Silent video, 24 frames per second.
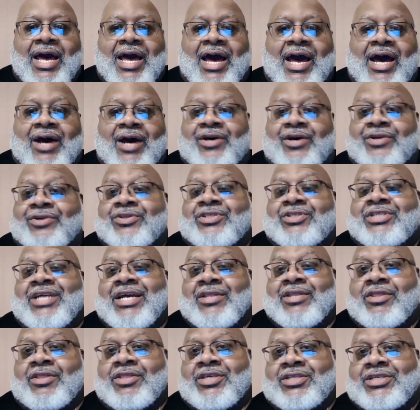I
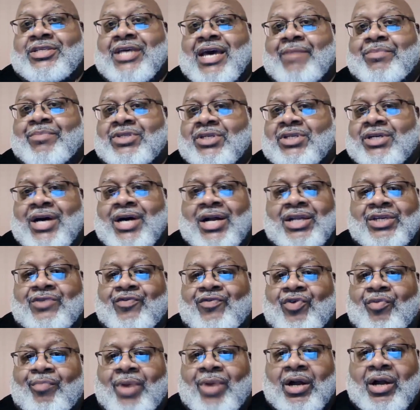understand that this happens in college
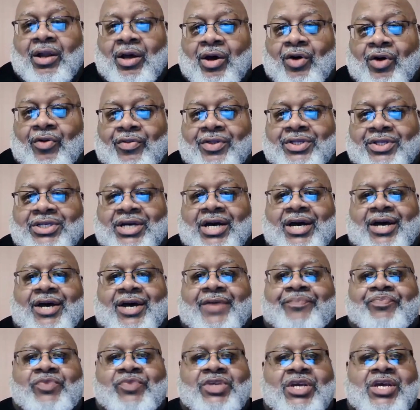football all the
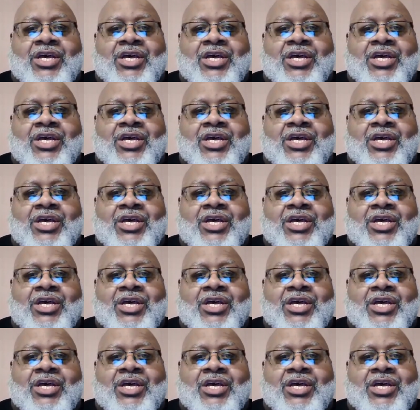time.